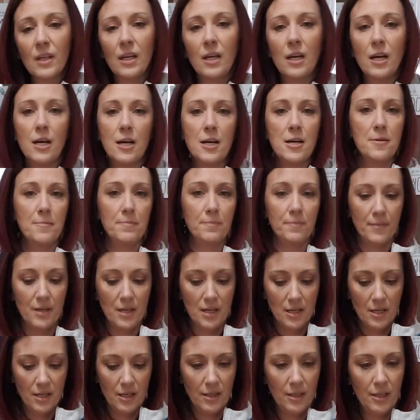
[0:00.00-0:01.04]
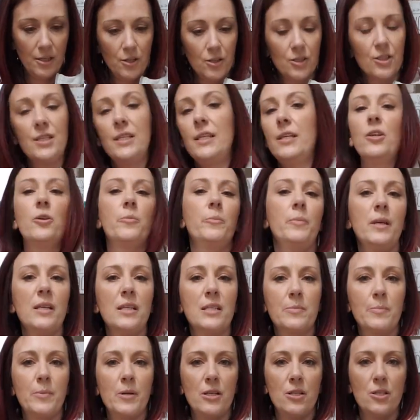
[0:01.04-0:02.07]
Then you'll take a big
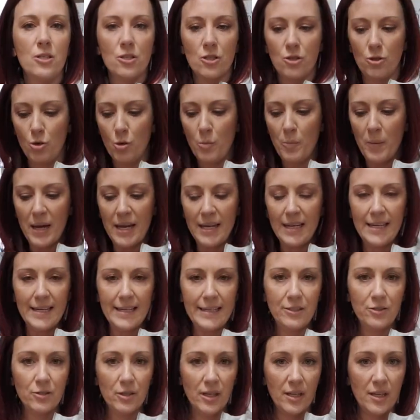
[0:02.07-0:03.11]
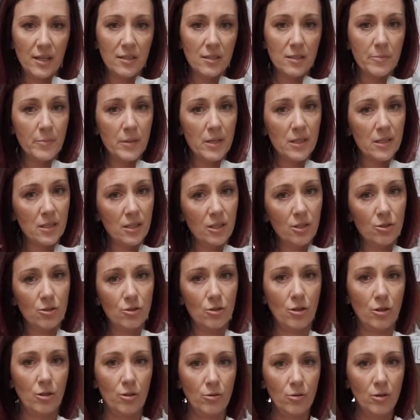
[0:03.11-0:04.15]
sponge. You might get your hands messy,
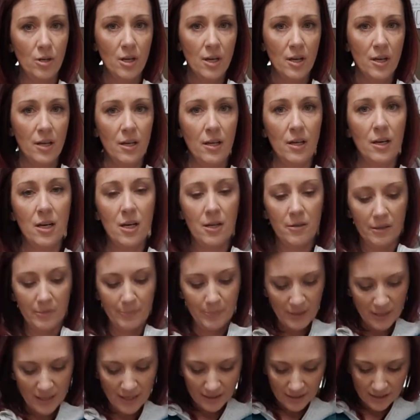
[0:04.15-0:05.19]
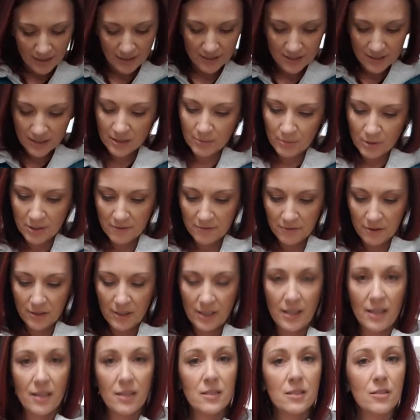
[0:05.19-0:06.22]
so the paint does come off your
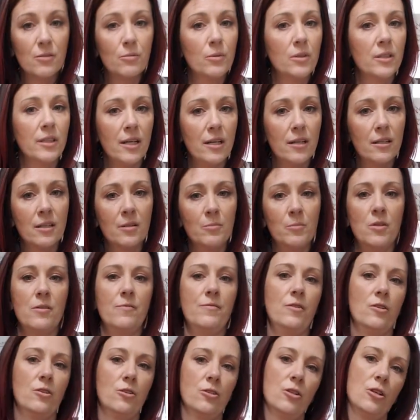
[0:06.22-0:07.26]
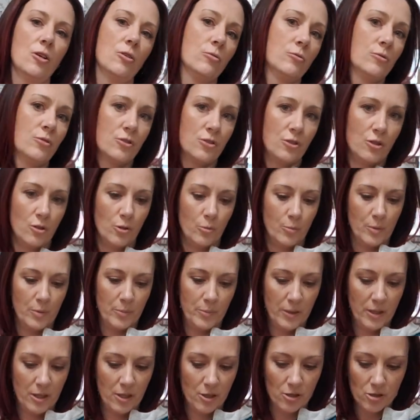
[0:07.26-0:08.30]
hands. It will not come off your clothes. So
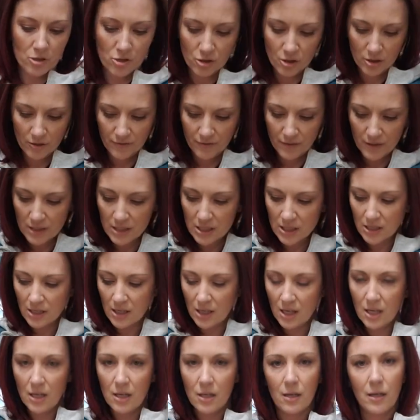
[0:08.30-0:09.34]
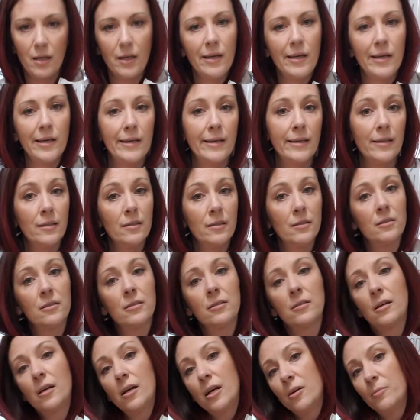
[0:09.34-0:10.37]
prepare your surface and
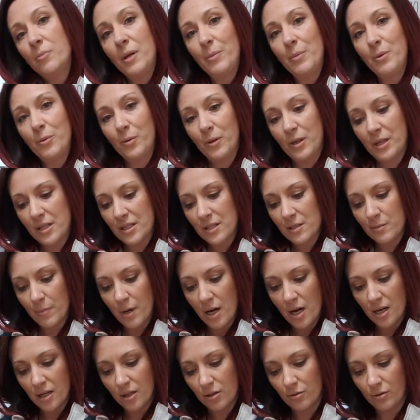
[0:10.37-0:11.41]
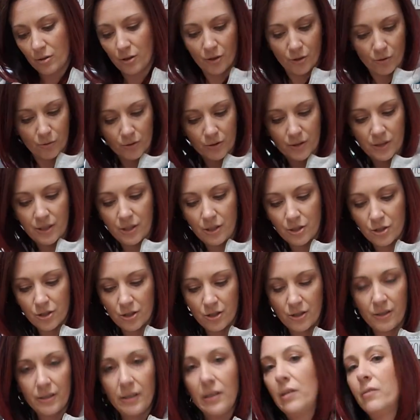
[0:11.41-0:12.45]
maybe wear a smock or an old
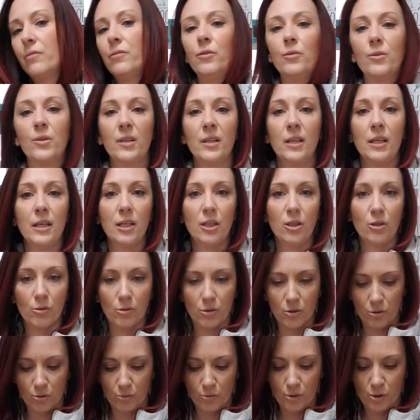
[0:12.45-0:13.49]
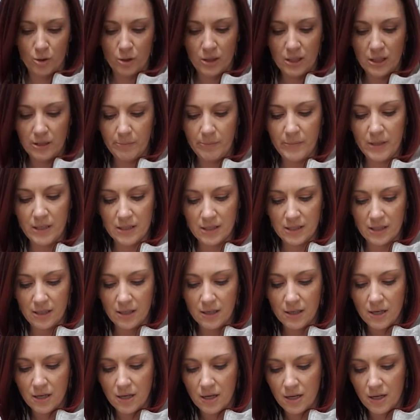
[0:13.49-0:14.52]
t-shirt if you think you're going to get messy.
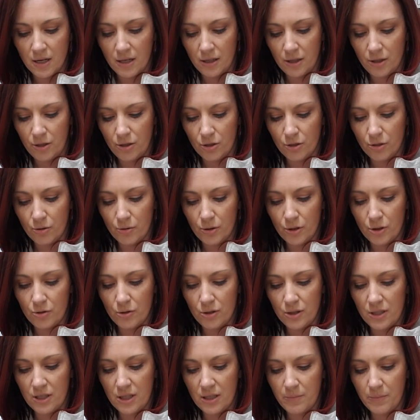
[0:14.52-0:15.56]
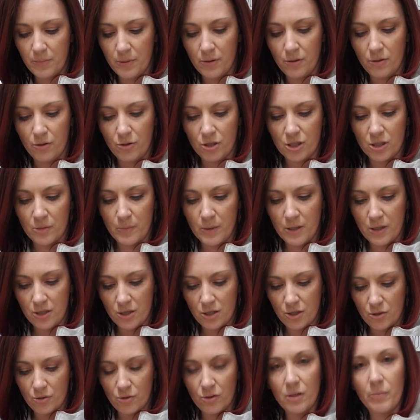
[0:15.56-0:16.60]
Then you're going to dip your sponge
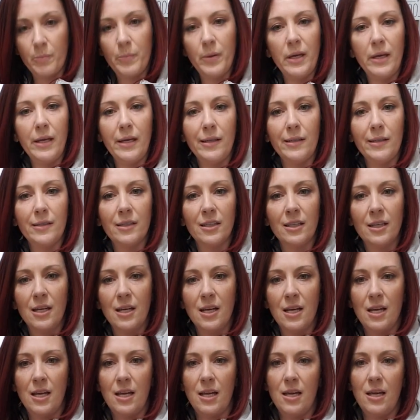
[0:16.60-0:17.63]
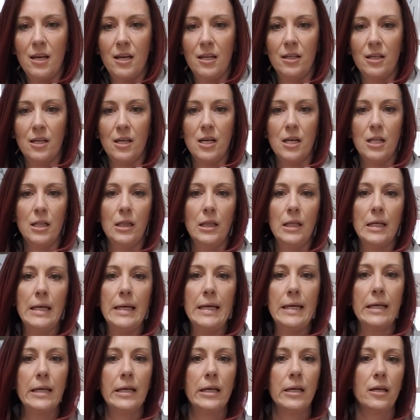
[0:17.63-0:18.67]
into the paint, and
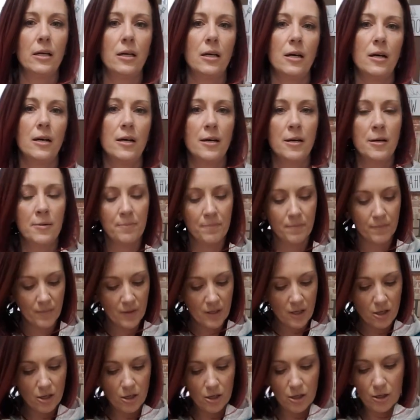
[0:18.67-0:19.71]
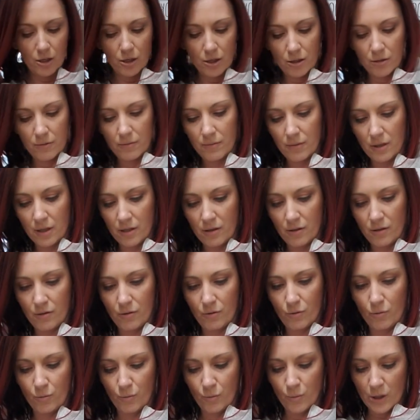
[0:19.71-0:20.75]
unlike our
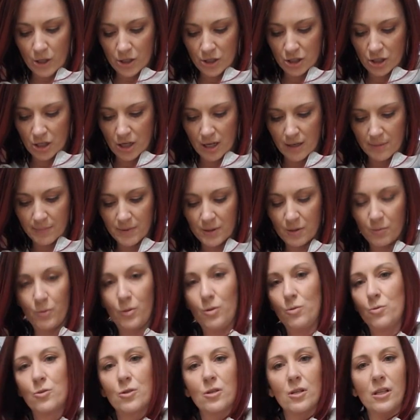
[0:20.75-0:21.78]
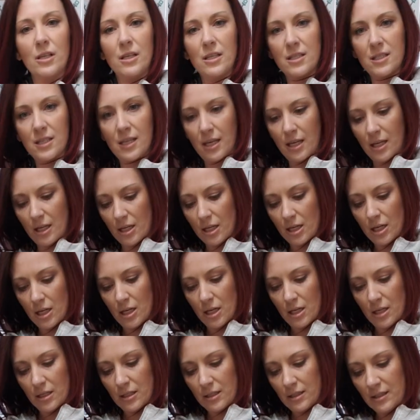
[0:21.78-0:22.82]
workshops, we usually say
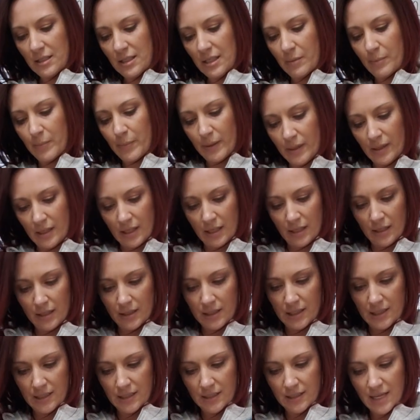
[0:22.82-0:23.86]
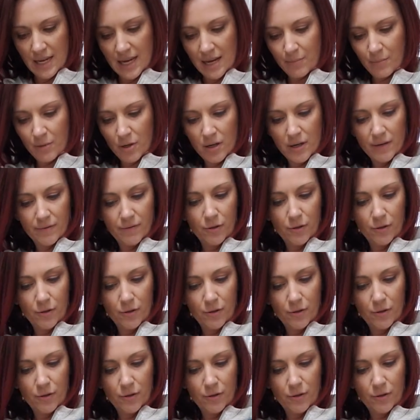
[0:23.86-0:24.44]
dip and then dab off.